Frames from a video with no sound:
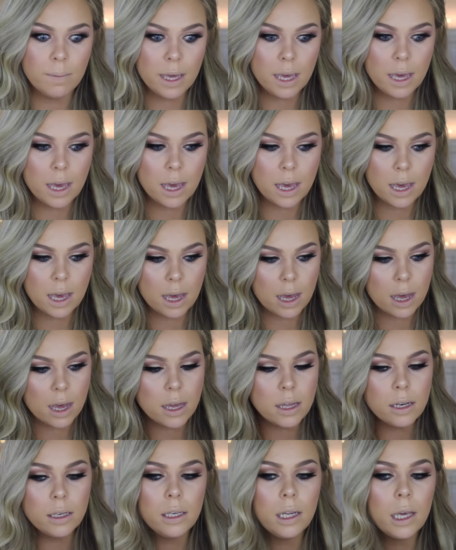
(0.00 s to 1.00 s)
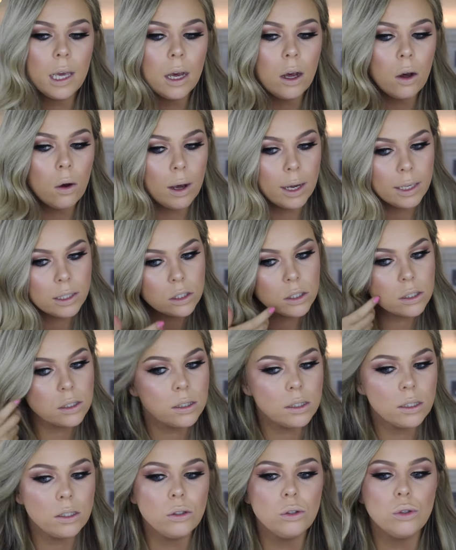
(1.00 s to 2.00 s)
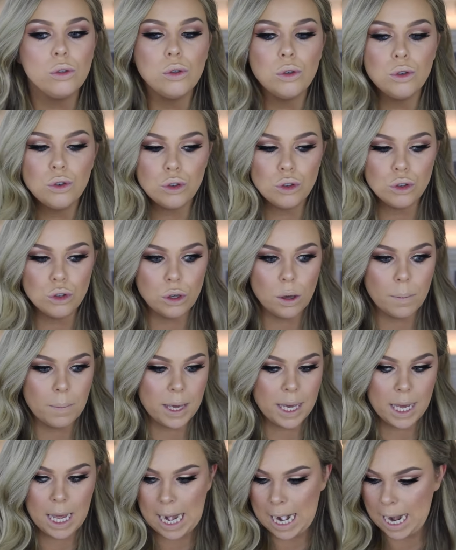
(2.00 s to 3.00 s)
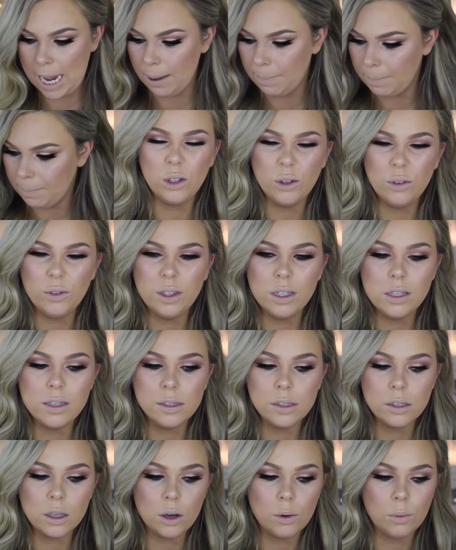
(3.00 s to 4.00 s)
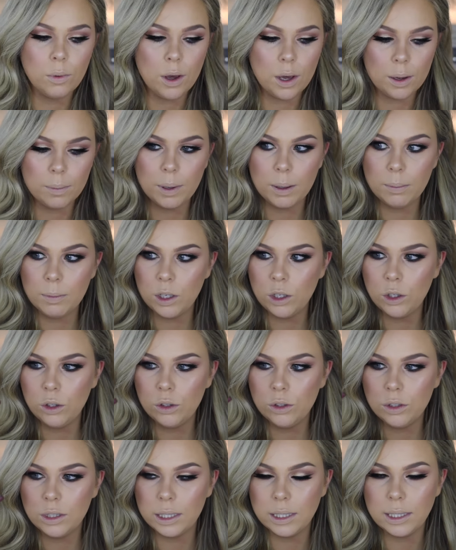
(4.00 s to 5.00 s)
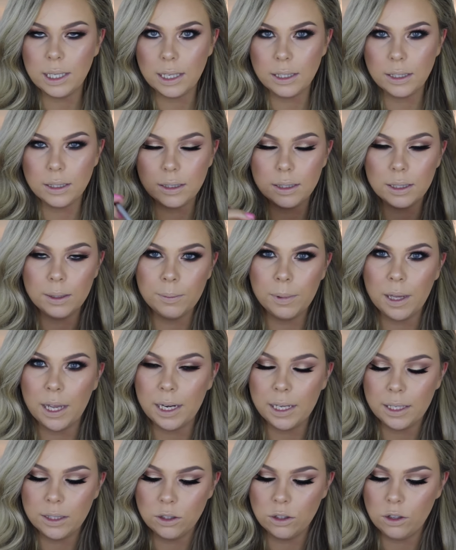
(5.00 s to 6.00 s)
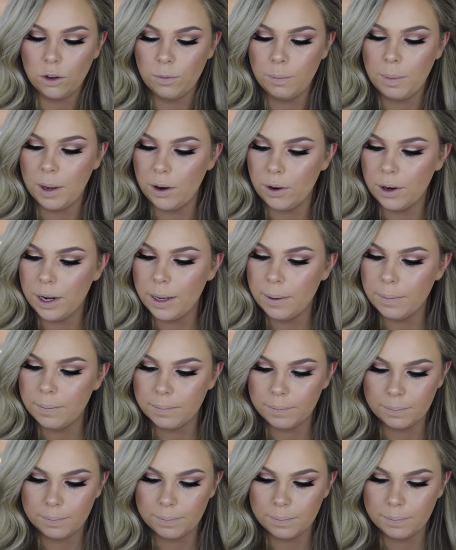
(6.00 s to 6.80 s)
Hair. Now I just need to pick a lip. I don't know if this is gonna work, but I'm gonna use this Essence Lip Liner in Soft Berry.